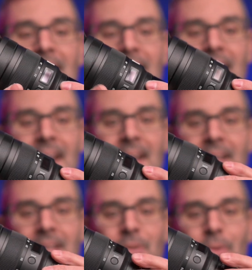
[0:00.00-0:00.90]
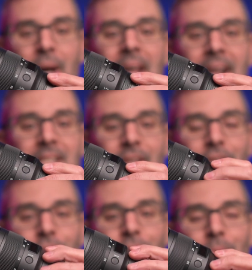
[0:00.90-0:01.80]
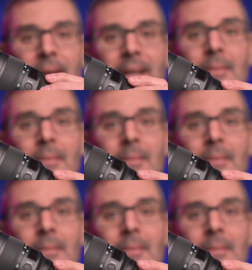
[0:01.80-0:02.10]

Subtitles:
And so that's a third ring